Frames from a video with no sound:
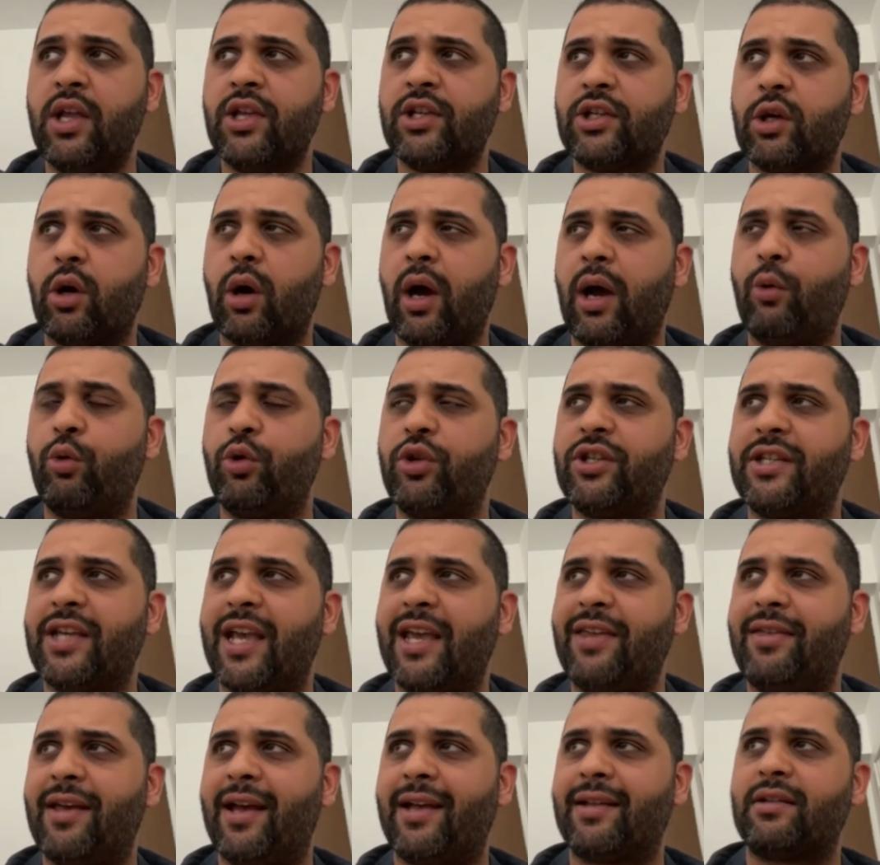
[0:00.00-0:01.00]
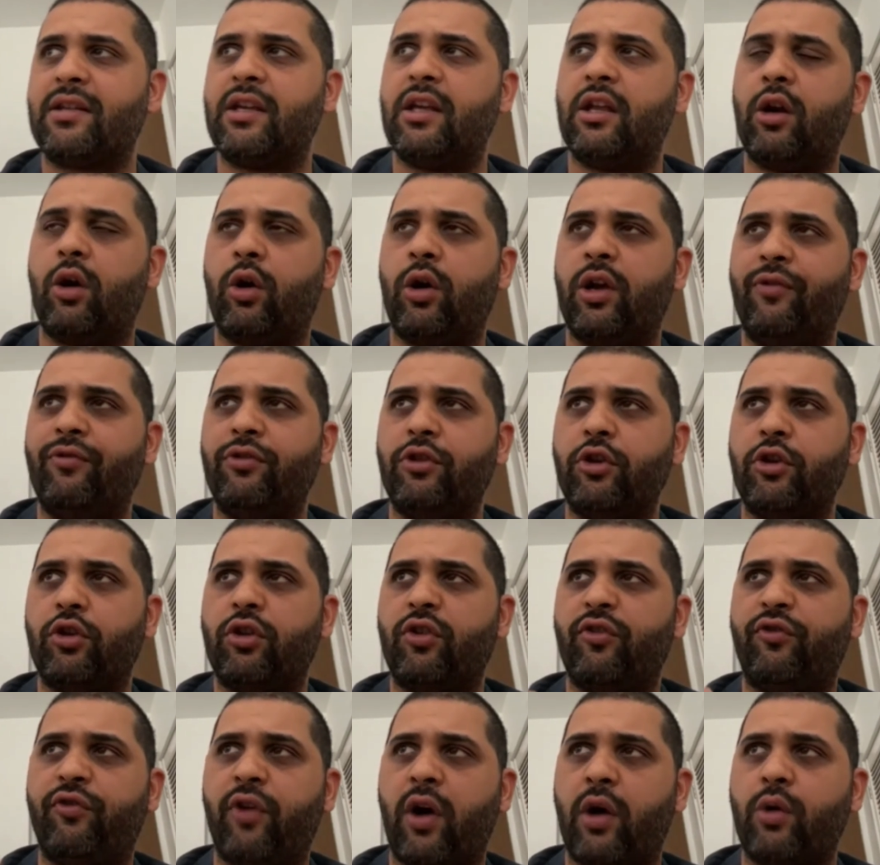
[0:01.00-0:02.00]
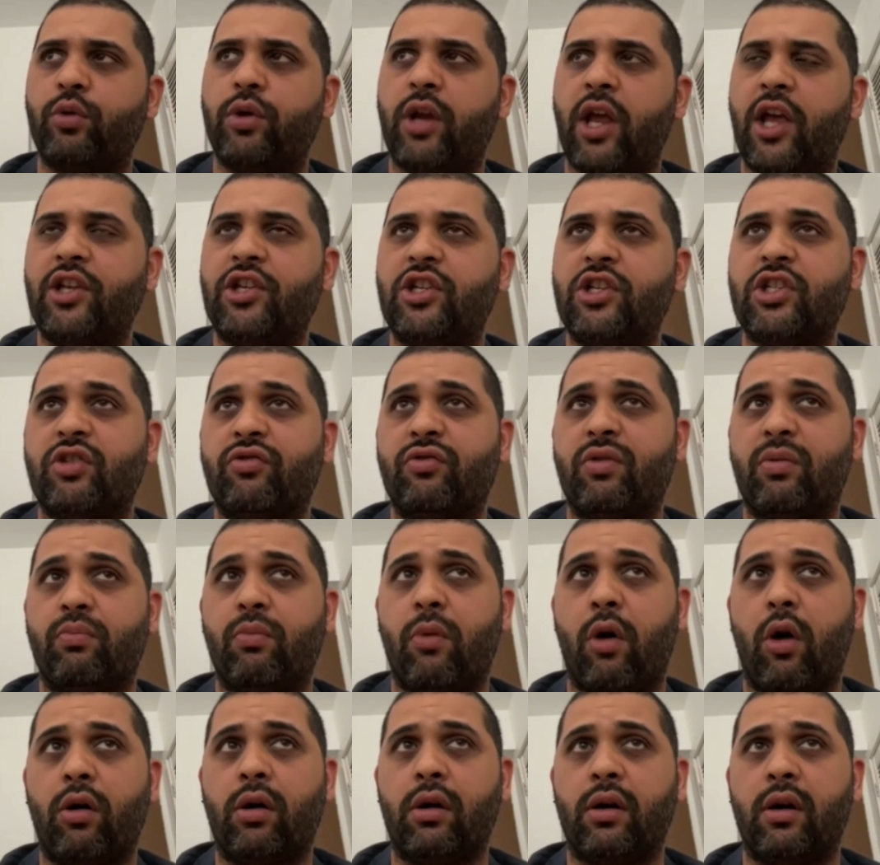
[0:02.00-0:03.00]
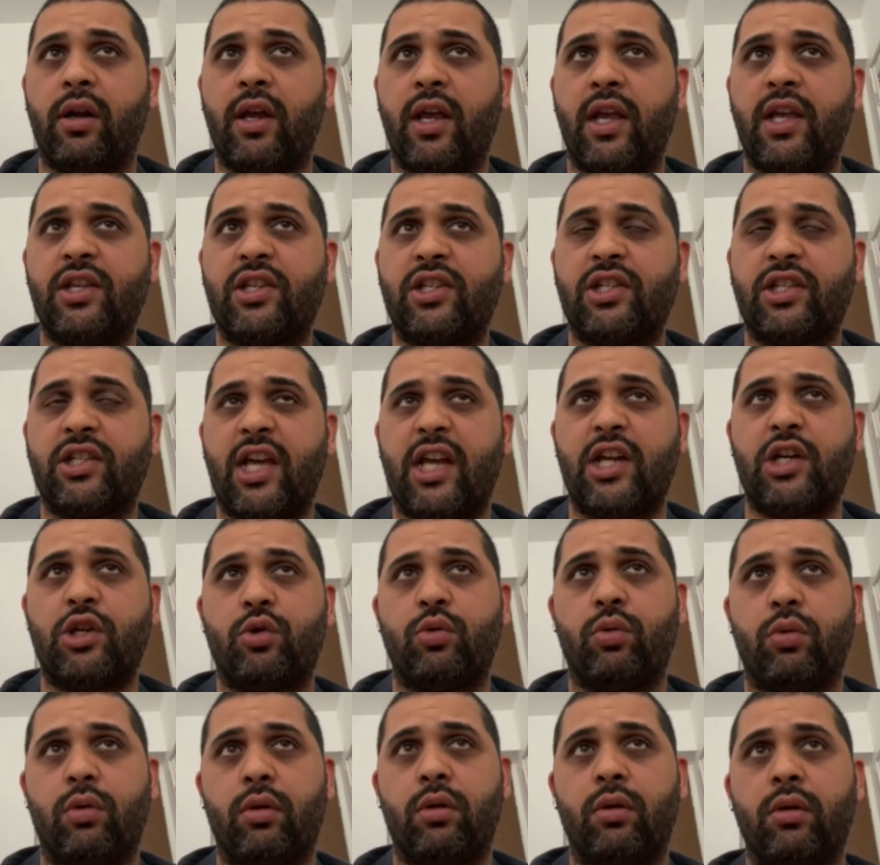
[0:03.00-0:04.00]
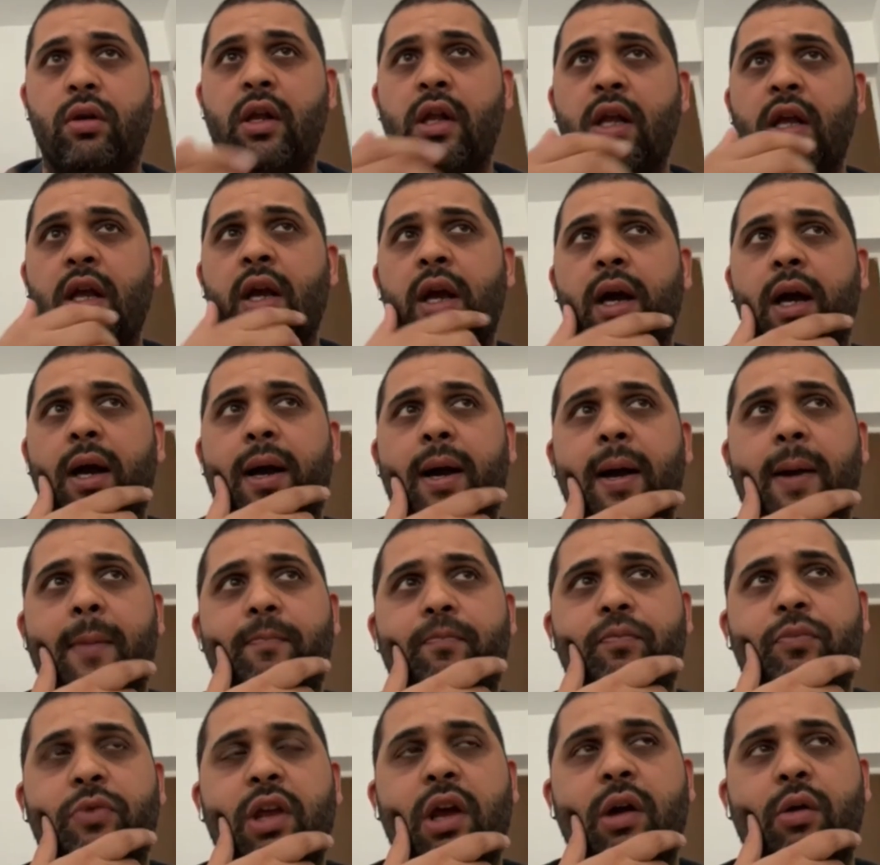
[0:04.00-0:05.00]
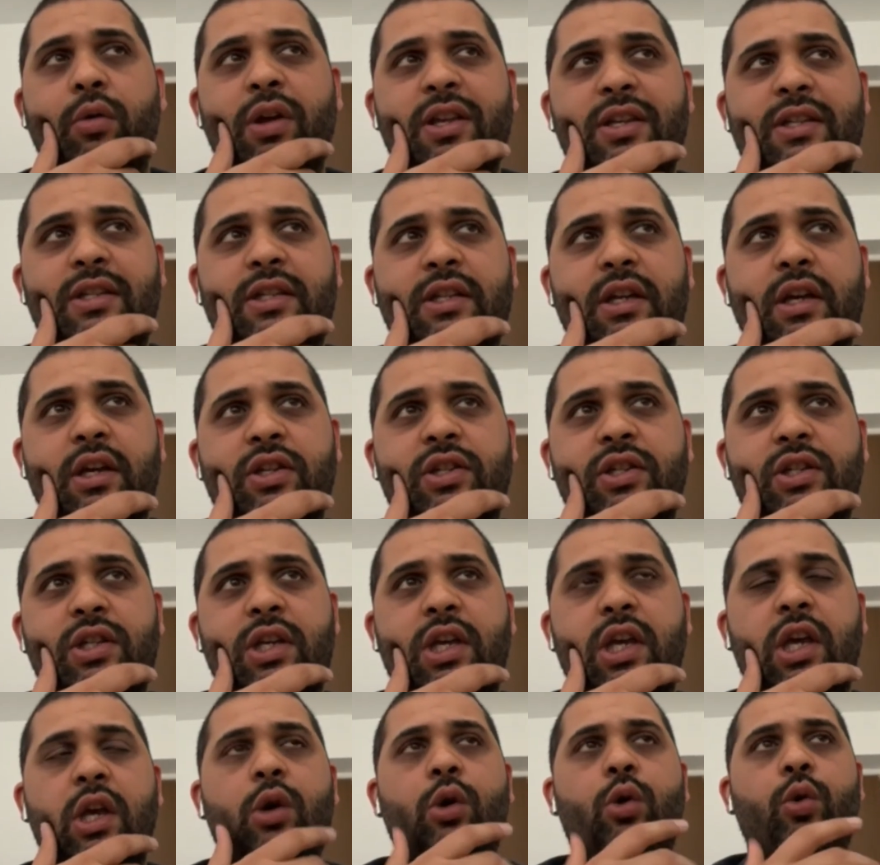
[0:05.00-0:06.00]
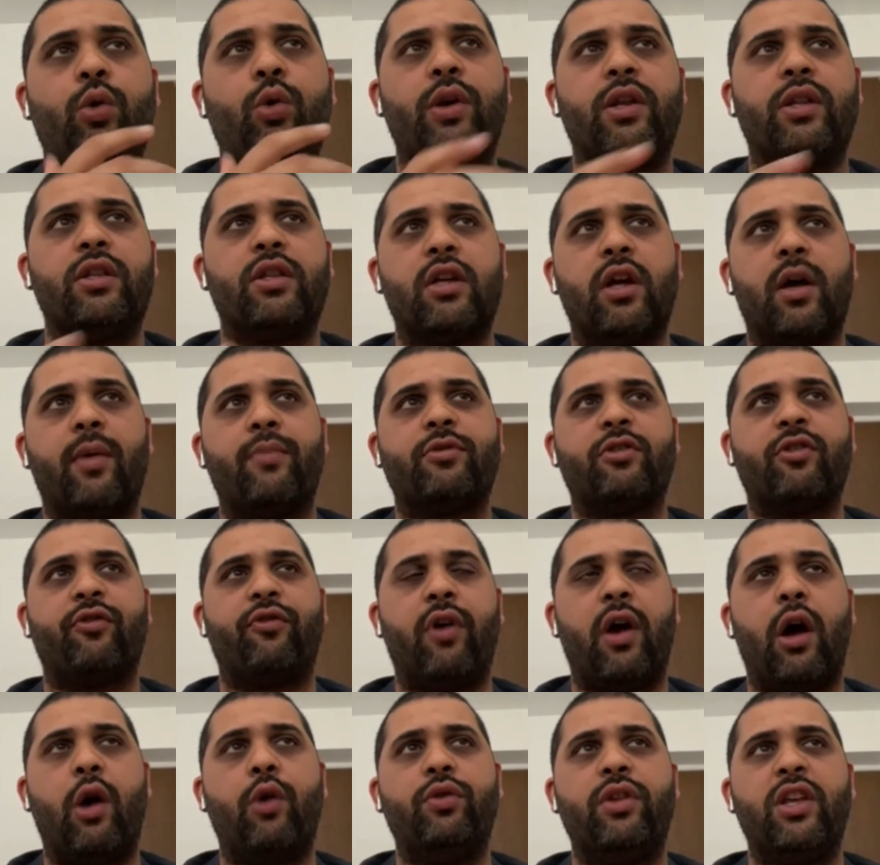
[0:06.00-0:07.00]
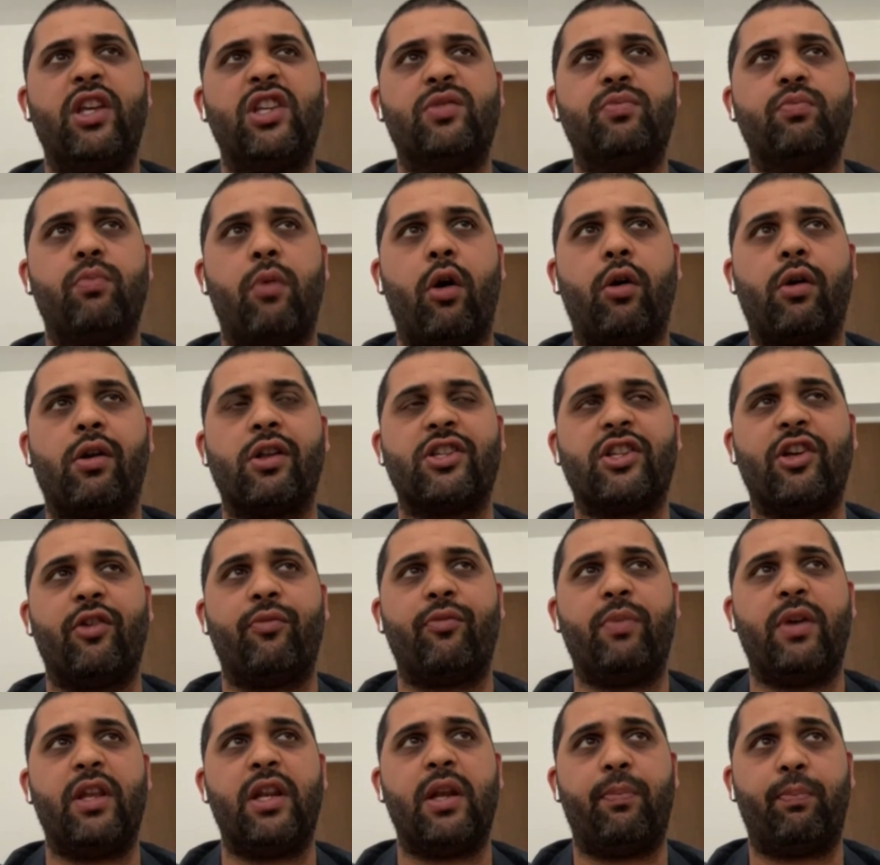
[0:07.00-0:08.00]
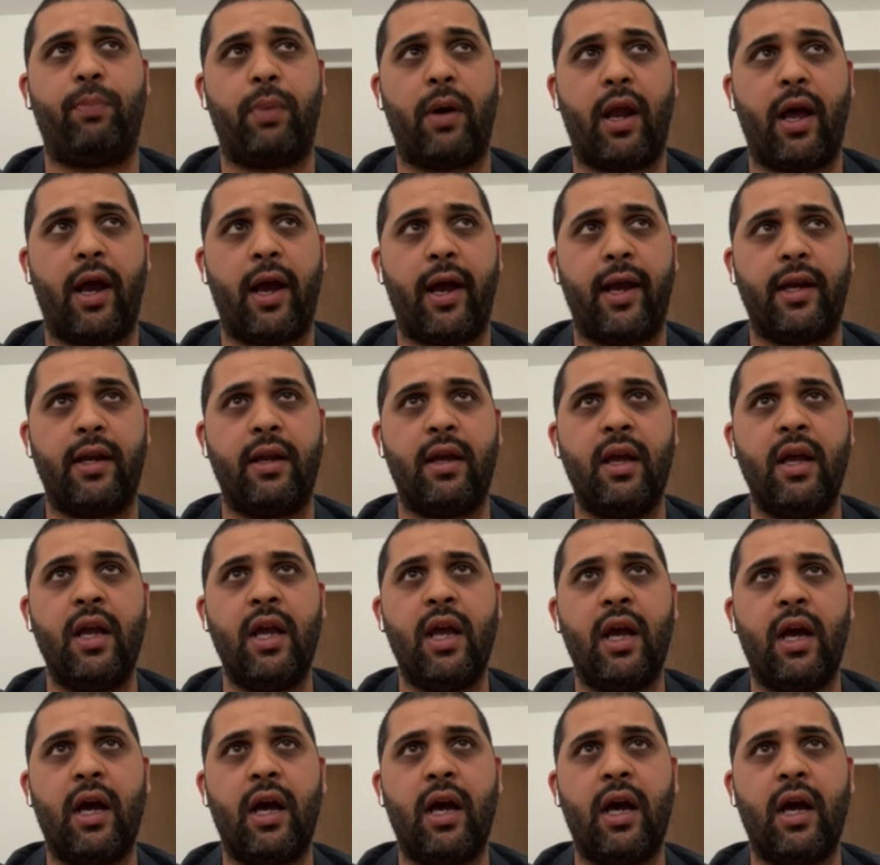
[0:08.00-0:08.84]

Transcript: So I would say that, even though the foundations of the model is central, there is a skew in terms of how these models have been applied.